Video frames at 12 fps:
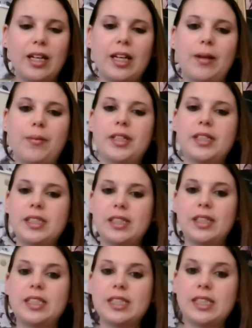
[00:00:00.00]
Um, this is
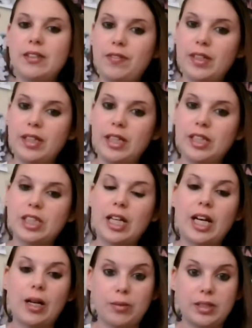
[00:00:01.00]
in the Disney Village
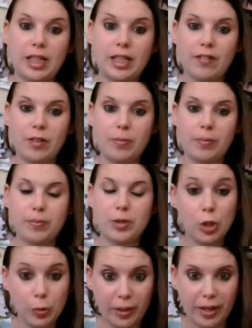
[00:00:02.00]
outside of the
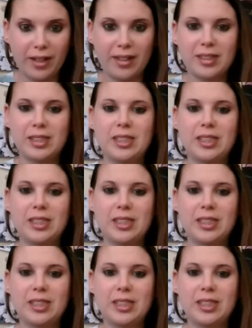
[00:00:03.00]
two parks.